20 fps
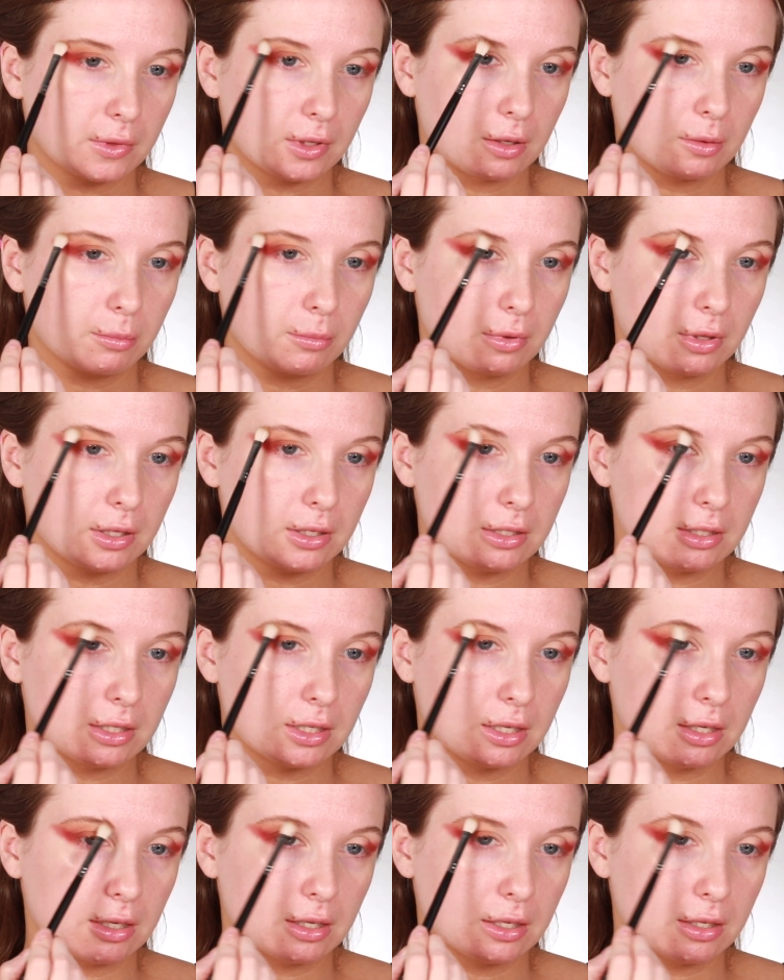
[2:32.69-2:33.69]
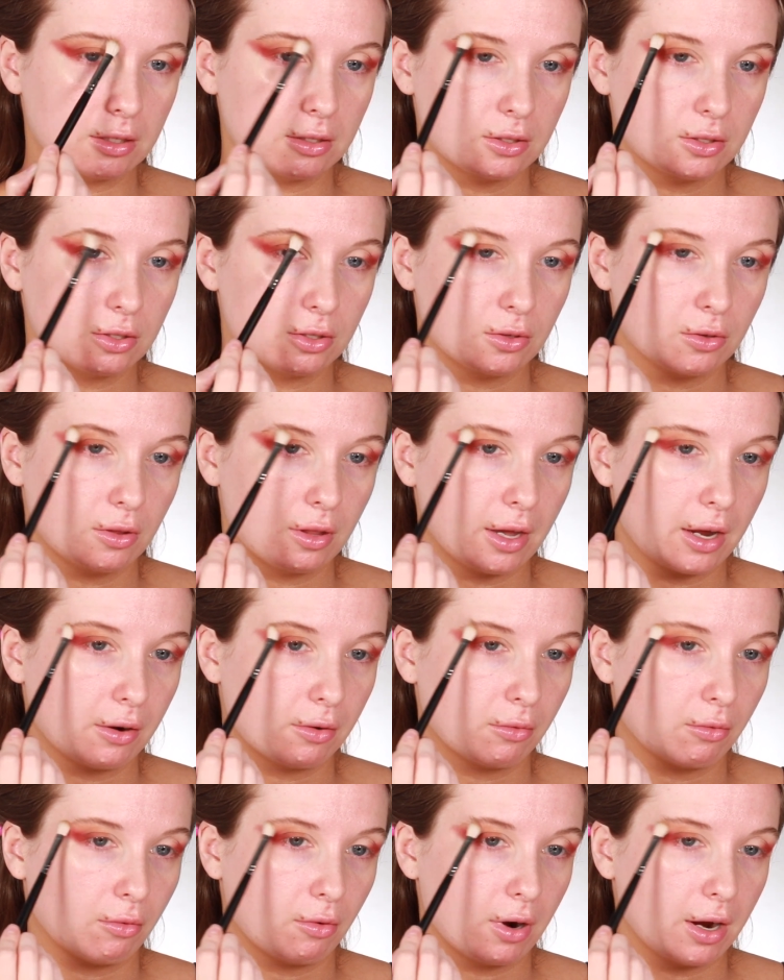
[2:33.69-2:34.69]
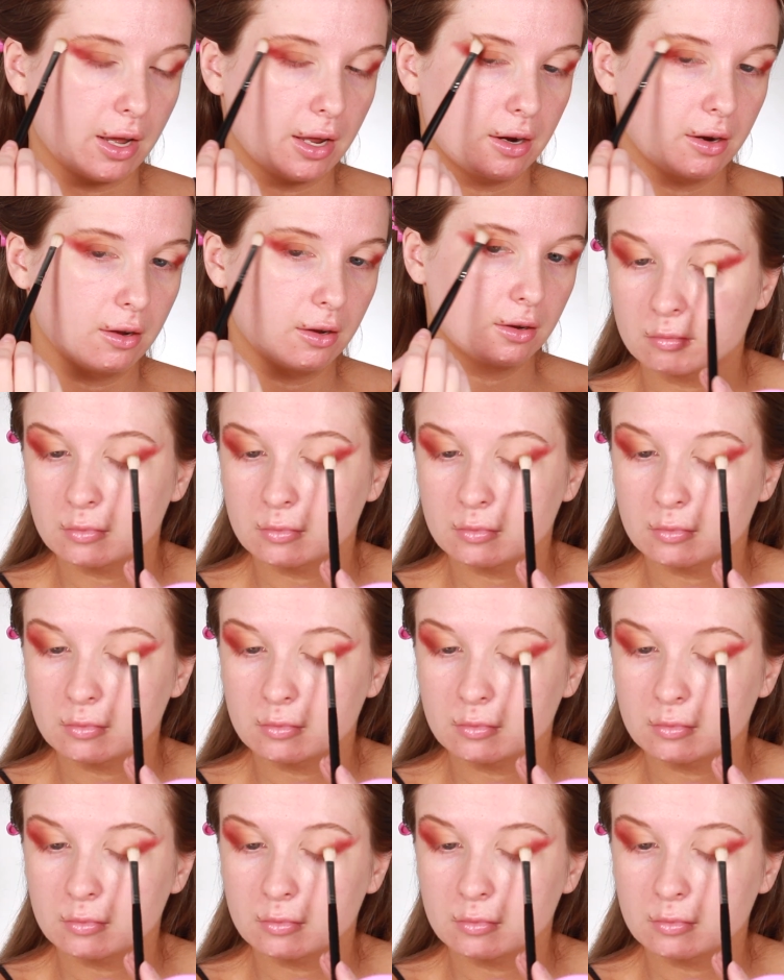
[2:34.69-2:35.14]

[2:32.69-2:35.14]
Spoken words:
I'm blending it into that red.